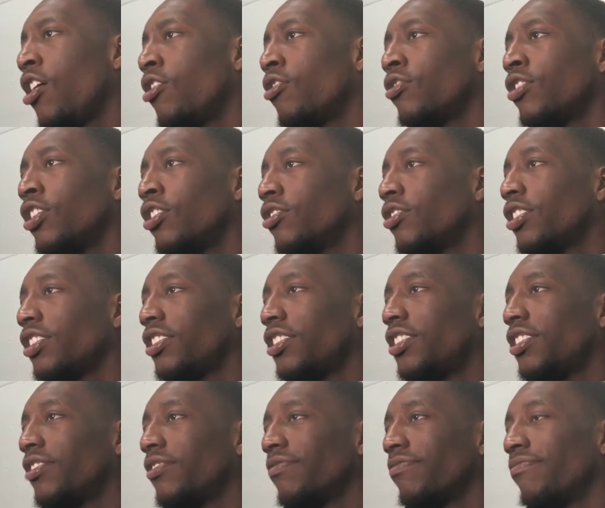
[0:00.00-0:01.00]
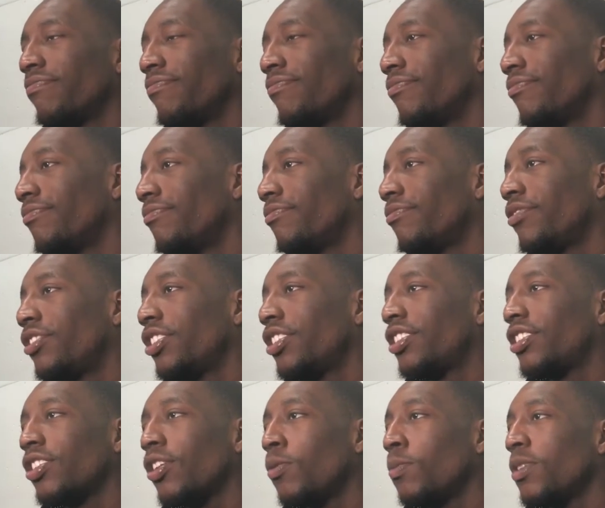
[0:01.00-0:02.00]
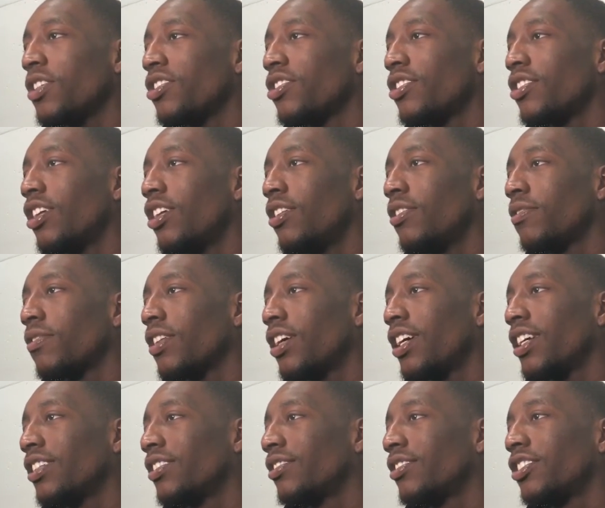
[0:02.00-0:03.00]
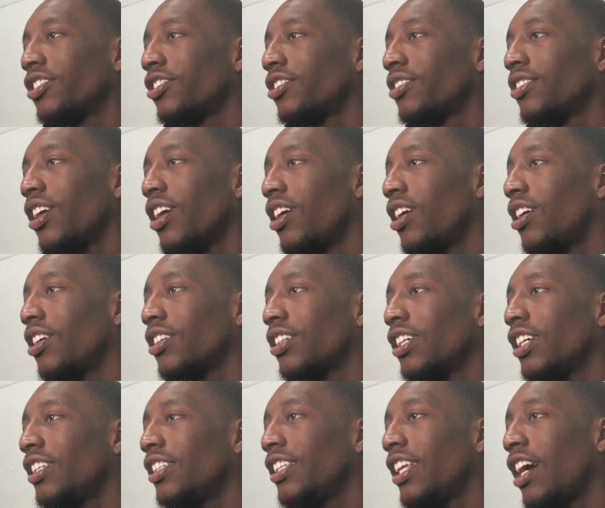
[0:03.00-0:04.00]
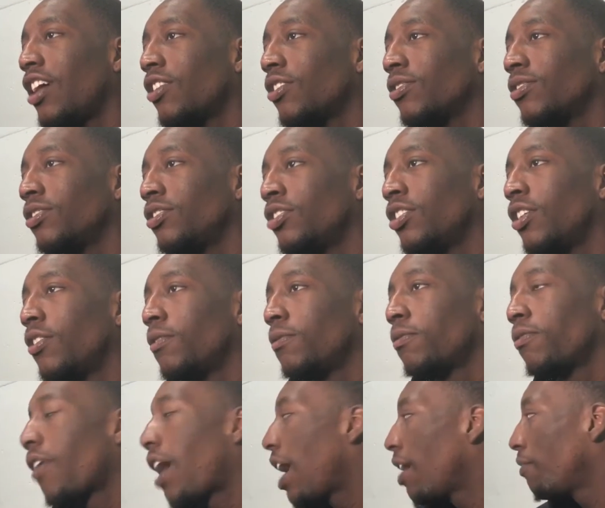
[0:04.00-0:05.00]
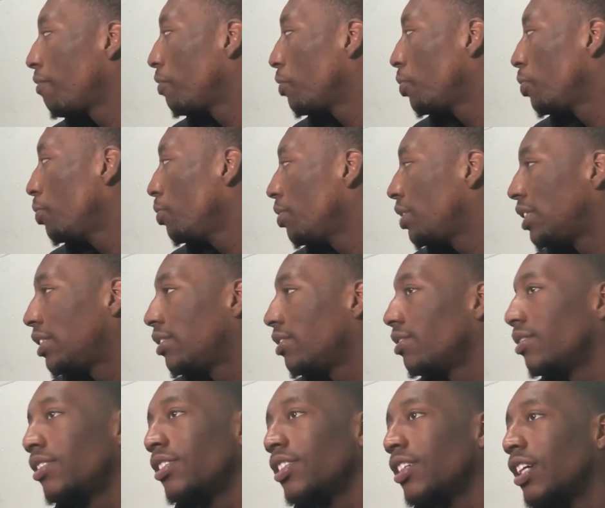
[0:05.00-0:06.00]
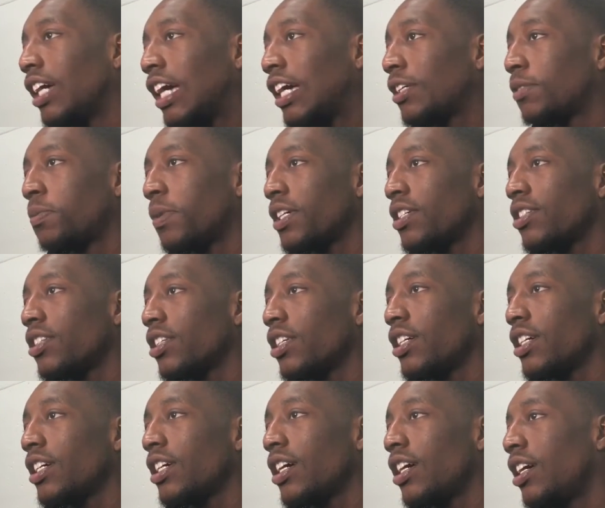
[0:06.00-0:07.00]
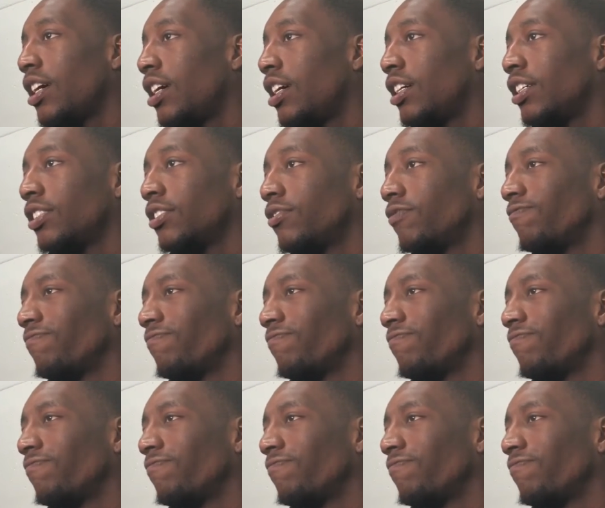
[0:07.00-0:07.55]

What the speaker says: don't know, just so much stuff, like just cutting down on, you know, fried food, and that's basically it. I